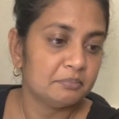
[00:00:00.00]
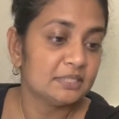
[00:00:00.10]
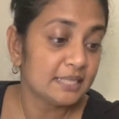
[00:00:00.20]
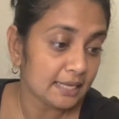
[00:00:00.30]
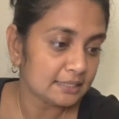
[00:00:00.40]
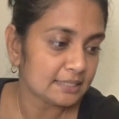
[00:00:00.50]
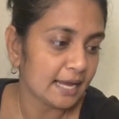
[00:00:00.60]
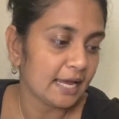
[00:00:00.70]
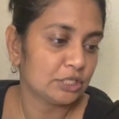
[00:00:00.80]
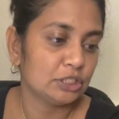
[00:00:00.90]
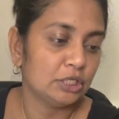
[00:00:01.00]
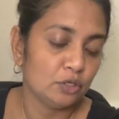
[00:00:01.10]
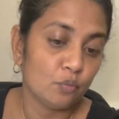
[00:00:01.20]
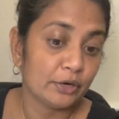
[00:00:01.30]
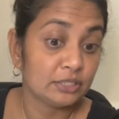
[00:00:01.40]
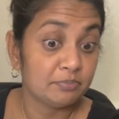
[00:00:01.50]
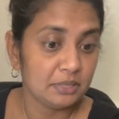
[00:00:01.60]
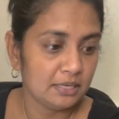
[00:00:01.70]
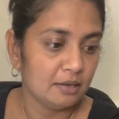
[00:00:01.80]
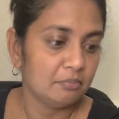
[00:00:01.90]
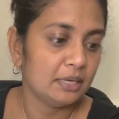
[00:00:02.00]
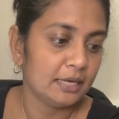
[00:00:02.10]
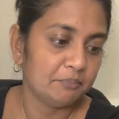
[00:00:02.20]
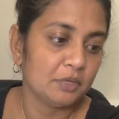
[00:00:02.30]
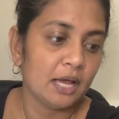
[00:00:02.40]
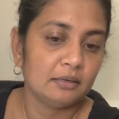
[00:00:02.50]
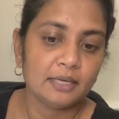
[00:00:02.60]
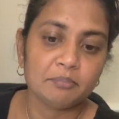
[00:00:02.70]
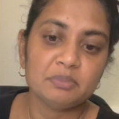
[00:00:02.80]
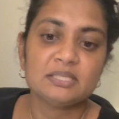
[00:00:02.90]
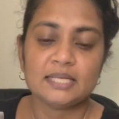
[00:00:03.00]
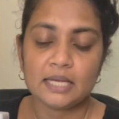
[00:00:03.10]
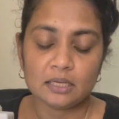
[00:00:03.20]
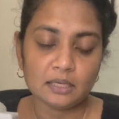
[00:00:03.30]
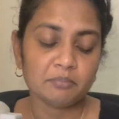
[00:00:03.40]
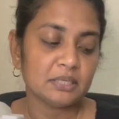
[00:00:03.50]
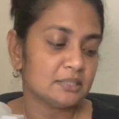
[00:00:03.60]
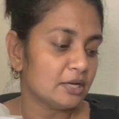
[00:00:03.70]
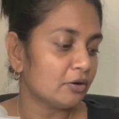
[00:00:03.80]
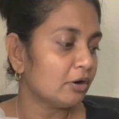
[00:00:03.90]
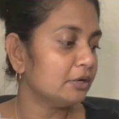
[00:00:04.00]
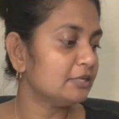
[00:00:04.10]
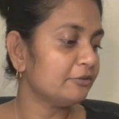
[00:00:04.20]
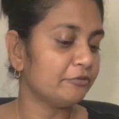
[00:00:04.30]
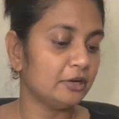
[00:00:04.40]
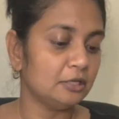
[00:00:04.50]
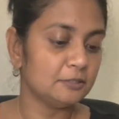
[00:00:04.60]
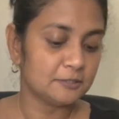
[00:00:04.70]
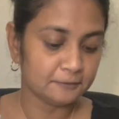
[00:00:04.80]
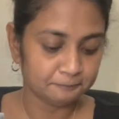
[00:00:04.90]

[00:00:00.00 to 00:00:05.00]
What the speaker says: sets, I actually know where to put them, and I'm not like mistaking them, because there are different,